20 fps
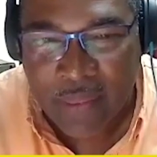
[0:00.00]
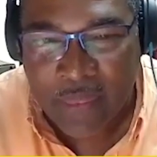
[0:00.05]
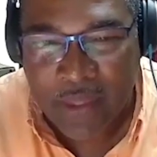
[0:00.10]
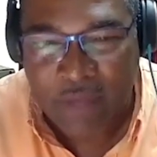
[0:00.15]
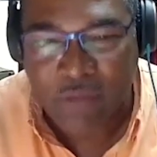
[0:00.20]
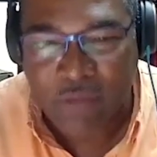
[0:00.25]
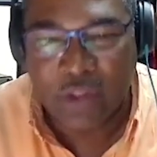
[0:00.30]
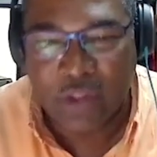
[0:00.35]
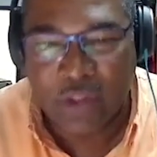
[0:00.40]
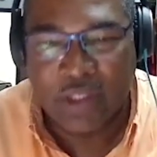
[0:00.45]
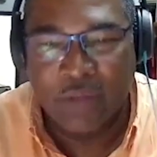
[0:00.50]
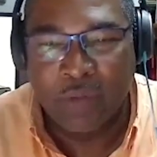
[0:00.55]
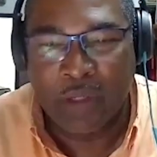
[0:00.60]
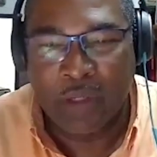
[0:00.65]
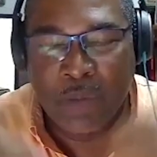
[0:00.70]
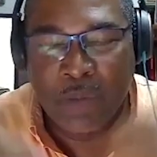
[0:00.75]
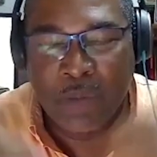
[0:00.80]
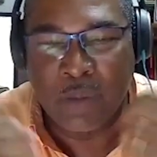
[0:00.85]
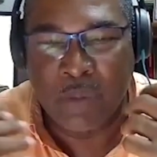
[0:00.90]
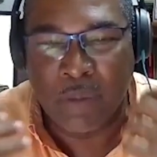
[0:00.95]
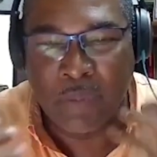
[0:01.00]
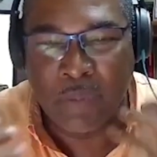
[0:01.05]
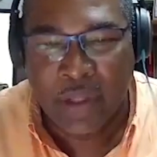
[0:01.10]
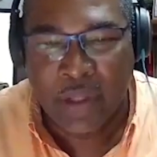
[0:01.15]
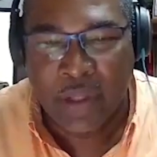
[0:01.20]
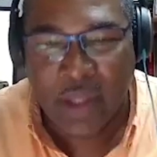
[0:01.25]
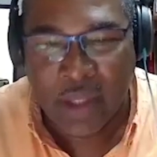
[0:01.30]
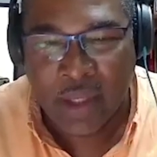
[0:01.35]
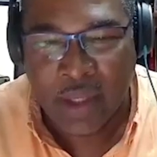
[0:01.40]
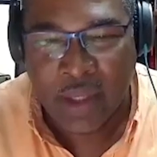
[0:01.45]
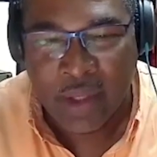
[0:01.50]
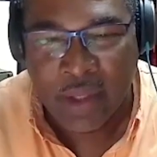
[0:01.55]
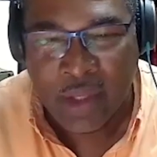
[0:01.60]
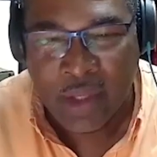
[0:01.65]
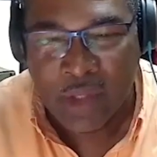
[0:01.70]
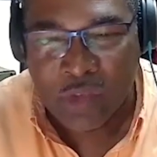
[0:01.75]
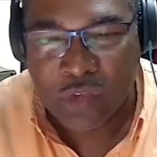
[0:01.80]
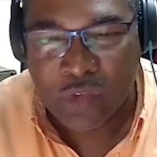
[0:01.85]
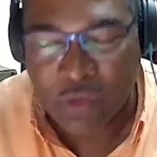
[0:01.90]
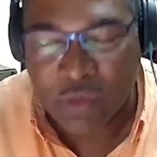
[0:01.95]
He voted with the PPP.
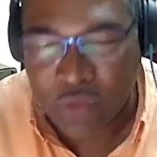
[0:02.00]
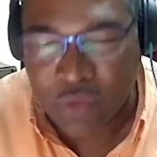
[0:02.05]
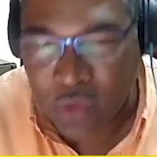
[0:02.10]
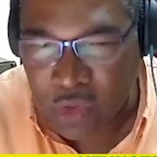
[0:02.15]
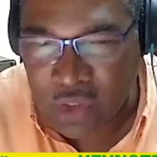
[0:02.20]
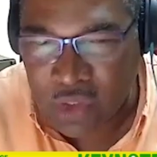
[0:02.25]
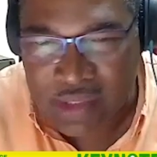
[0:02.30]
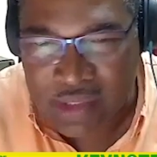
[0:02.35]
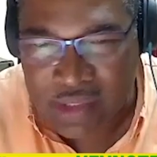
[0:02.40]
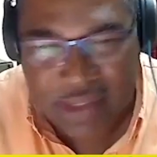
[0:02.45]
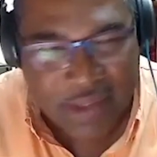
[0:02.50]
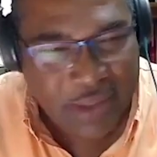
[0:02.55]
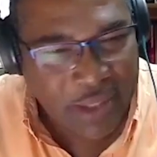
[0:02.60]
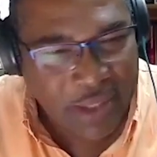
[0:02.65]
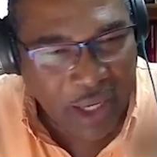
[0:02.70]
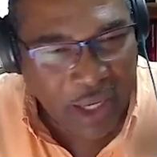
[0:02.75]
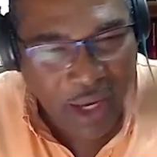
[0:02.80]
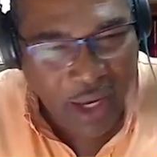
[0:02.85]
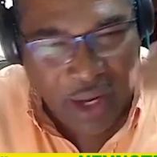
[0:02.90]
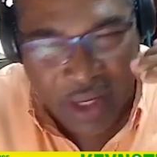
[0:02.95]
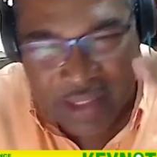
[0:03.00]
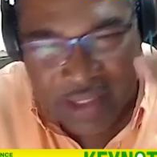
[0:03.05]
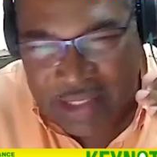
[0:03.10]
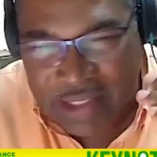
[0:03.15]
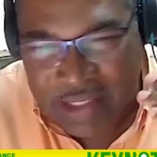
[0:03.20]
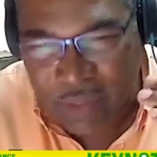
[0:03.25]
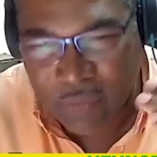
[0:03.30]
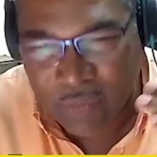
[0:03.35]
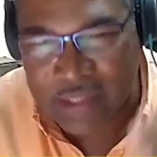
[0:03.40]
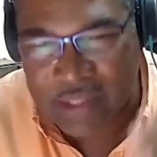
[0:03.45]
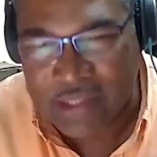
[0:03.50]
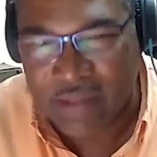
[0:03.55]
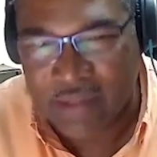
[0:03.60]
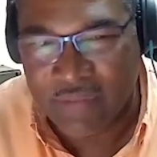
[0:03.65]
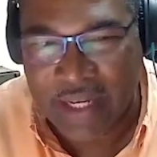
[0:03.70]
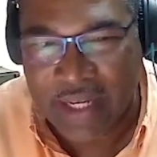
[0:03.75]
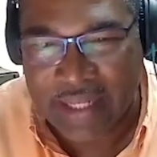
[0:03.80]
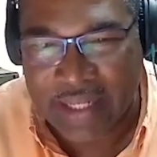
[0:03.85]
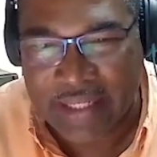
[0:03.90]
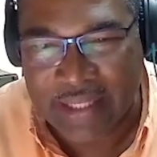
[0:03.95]
So, of course, the consequence of
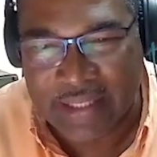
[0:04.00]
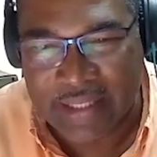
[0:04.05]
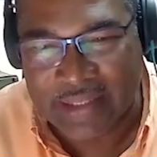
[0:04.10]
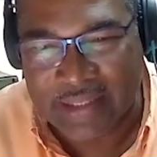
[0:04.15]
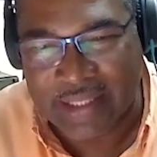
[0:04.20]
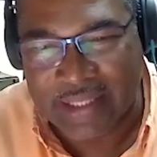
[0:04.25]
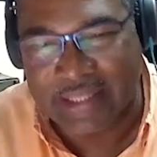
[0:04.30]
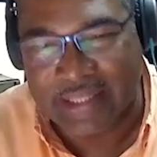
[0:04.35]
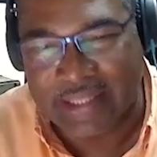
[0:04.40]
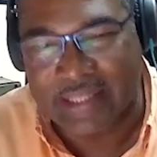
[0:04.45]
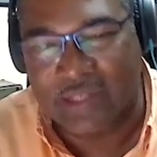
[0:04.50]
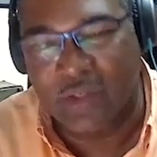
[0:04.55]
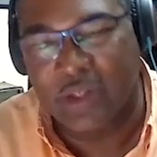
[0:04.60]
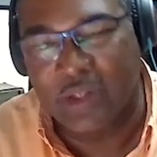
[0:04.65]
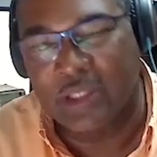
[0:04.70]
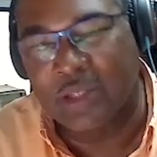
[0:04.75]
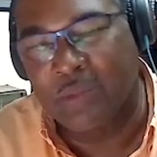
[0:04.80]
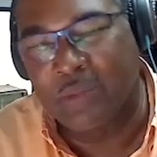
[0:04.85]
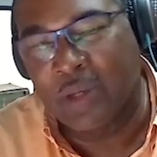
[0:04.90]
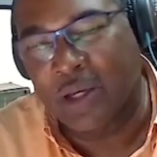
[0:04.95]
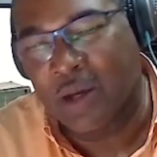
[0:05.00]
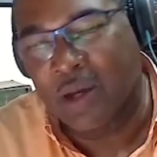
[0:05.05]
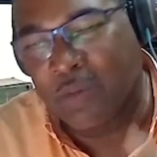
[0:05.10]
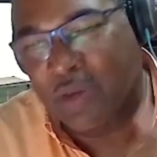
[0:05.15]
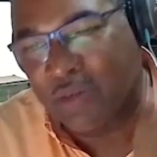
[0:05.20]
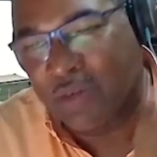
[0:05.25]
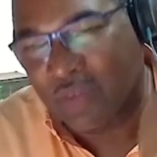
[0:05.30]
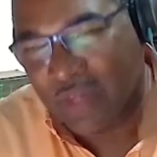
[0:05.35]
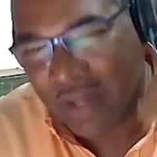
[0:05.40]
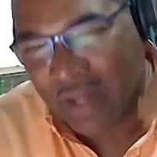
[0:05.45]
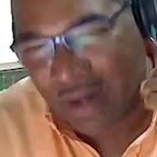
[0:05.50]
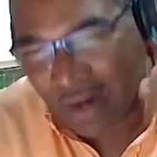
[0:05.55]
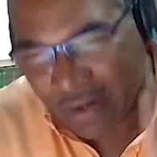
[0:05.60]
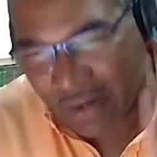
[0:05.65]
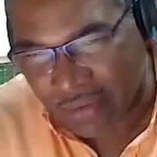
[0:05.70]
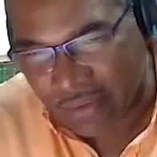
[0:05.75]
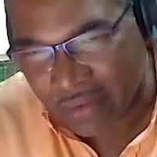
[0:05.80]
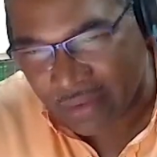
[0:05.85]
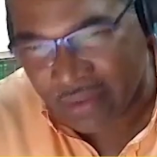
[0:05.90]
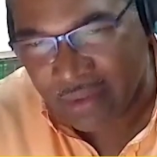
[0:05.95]
that is it is going to become even
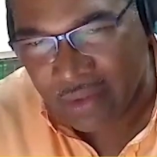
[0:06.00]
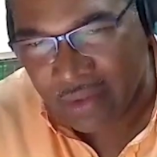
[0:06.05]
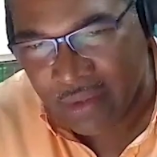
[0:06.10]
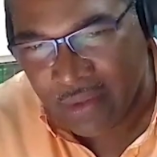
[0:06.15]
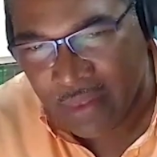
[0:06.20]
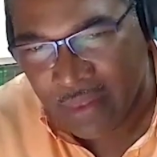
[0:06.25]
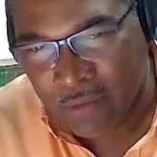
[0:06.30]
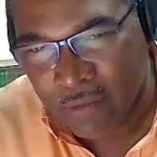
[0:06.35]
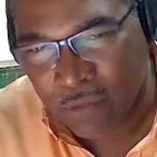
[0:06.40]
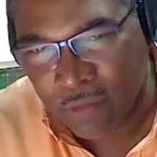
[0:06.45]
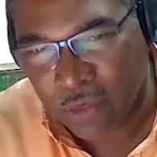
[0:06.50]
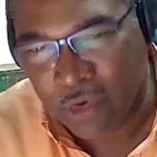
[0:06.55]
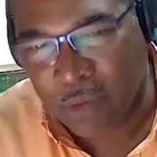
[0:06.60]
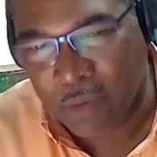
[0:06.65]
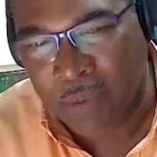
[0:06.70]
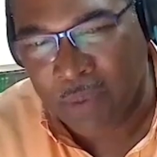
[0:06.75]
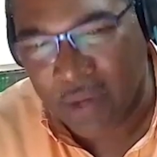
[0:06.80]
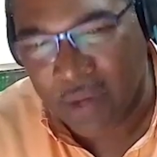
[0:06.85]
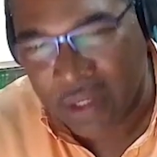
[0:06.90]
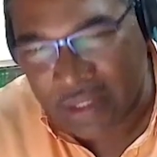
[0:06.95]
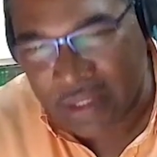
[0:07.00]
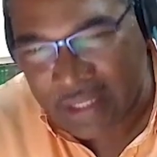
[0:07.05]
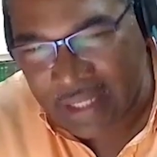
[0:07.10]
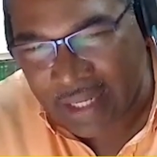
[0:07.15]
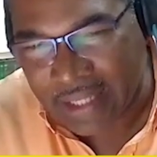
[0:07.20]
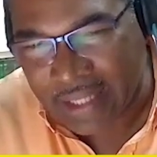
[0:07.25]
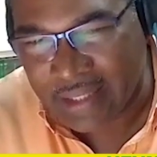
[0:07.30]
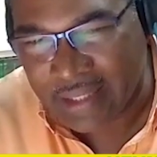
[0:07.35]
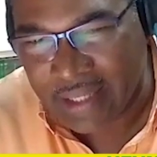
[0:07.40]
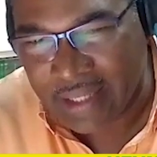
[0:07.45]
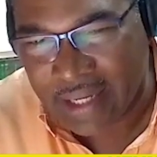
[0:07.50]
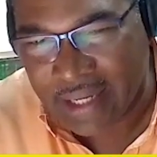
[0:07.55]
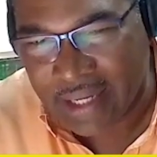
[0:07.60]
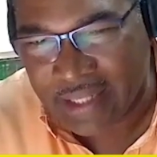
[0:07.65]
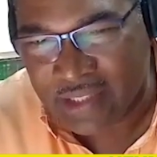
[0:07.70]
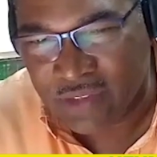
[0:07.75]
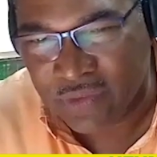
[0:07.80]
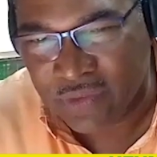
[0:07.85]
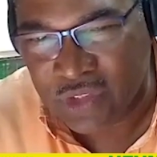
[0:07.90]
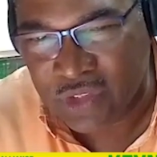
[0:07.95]
harder for a party like the
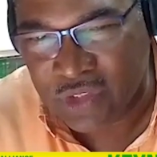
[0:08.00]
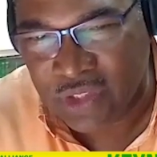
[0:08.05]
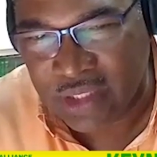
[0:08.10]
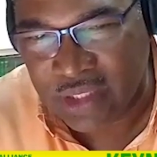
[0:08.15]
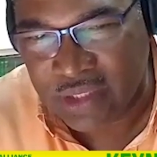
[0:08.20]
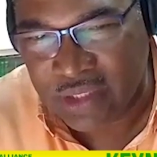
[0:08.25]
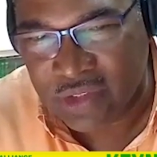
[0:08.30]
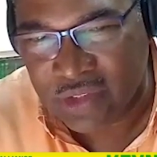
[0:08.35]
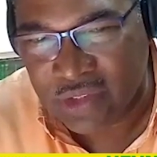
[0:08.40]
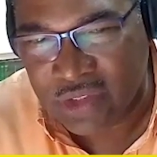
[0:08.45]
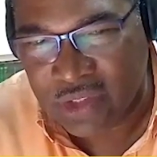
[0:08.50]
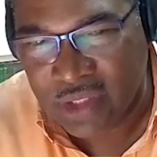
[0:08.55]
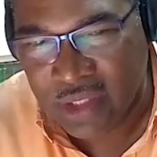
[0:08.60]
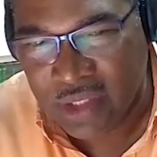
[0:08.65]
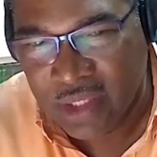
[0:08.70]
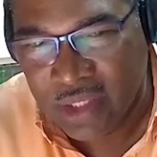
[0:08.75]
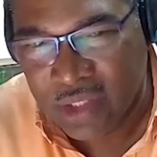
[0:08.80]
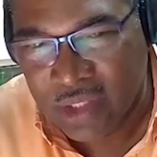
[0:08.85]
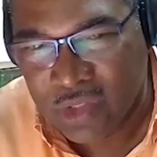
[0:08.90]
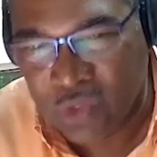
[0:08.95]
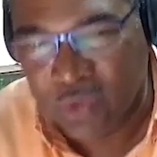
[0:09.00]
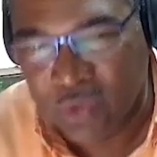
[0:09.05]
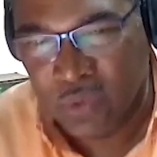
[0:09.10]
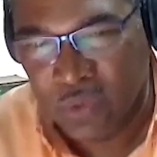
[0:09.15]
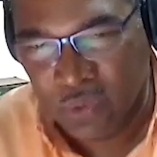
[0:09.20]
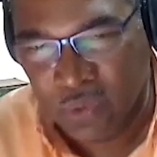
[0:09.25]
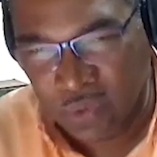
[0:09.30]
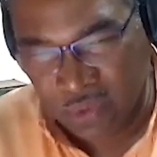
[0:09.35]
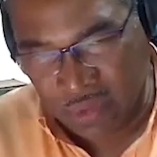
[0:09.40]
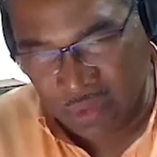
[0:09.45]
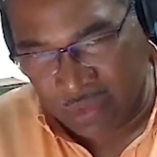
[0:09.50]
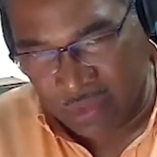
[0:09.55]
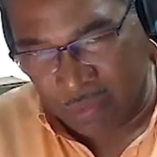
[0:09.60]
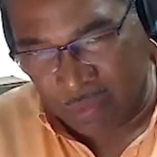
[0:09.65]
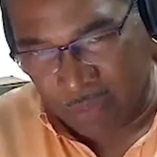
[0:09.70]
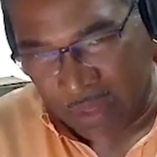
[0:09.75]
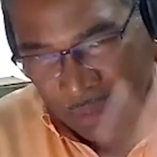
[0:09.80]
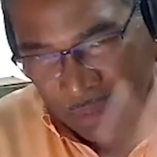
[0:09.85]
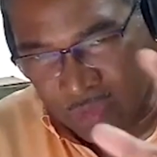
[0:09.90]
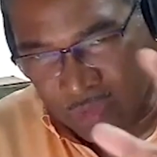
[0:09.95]
Alliance for Change to
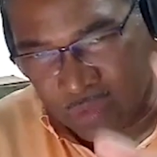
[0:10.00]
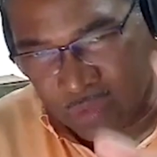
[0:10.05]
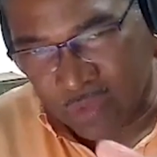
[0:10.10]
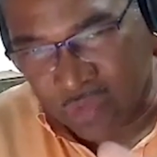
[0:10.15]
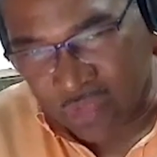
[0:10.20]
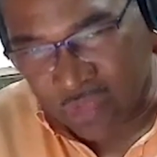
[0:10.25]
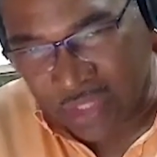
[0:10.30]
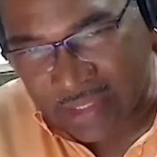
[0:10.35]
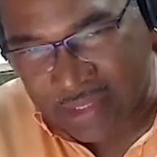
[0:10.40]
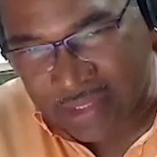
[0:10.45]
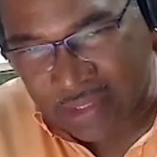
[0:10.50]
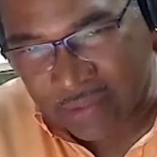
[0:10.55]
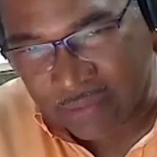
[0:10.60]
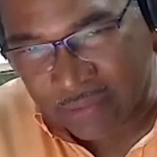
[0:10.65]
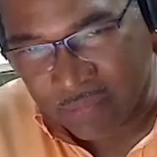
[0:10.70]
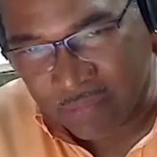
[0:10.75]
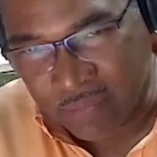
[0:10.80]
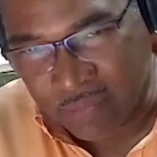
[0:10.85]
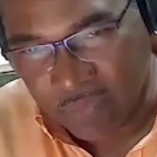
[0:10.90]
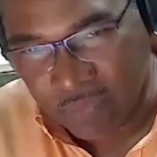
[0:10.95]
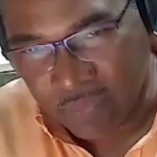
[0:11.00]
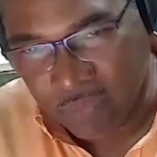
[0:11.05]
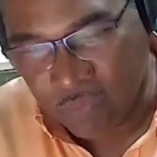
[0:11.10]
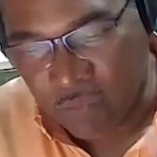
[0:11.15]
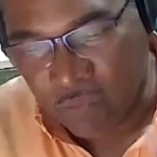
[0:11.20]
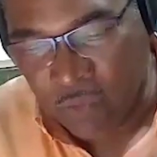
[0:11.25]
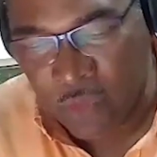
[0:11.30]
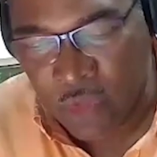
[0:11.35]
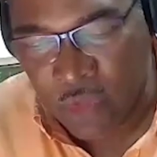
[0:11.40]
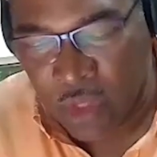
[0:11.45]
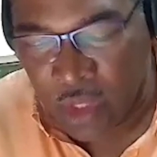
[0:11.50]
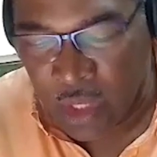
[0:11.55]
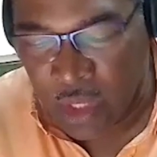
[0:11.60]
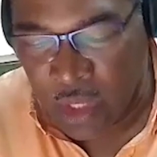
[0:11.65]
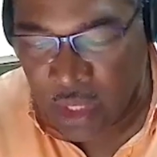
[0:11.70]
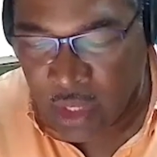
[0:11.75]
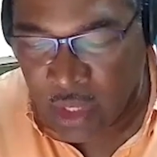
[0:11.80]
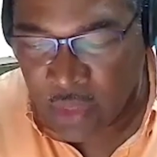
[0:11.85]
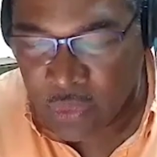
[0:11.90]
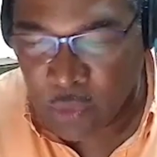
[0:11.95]
be able to address it.
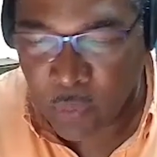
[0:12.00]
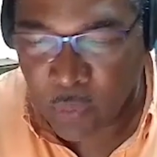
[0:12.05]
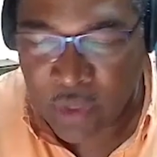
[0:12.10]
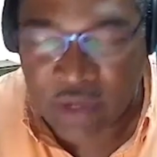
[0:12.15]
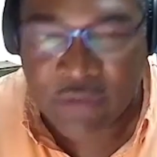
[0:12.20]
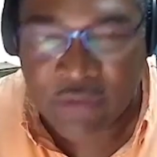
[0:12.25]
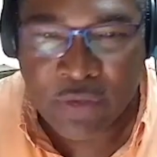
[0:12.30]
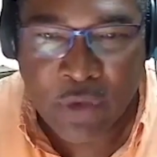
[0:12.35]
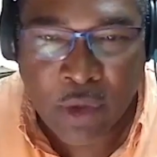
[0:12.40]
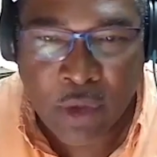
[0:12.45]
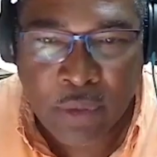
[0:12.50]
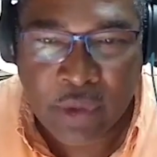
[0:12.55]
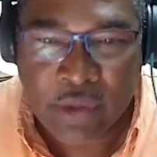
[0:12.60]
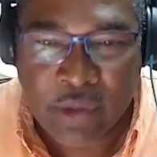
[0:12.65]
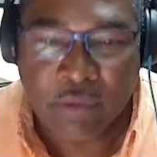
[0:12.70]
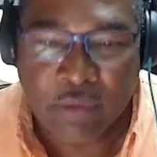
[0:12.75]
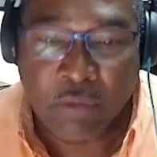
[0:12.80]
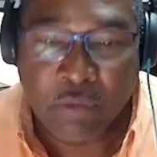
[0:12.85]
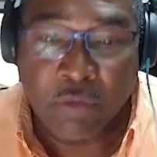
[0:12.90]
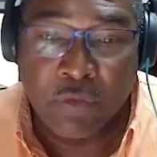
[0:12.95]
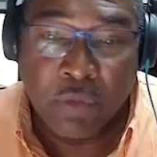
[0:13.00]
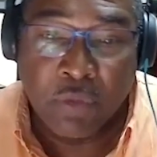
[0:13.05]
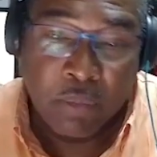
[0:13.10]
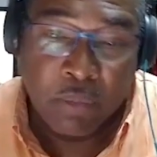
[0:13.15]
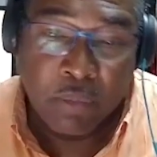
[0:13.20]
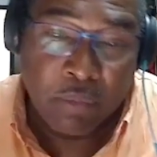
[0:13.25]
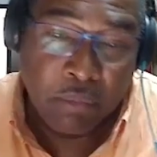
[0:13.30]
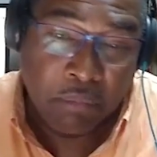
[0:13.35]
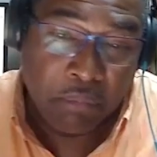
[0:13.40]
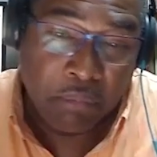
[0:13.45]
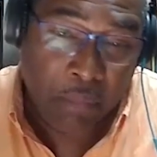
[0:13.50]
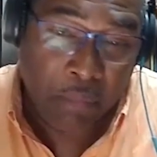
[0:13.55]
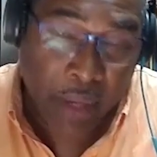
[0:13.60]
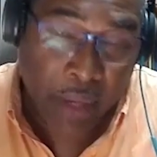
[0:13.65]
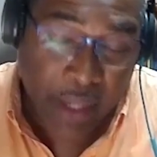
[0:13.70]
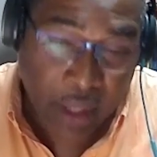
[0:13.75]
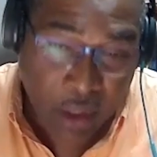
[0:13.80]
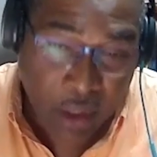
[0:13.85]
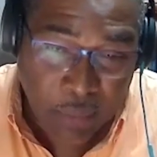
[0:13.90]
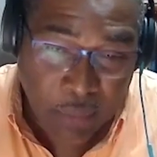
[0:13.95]
The way forward,
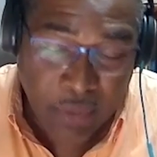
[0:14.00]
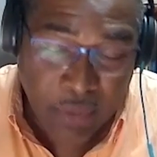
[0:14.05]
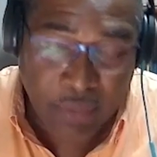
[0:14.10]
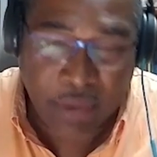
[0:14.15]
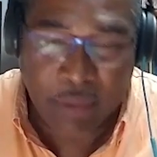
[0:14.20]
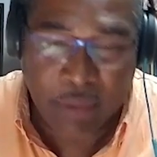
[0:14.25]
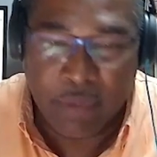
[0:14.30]
my humble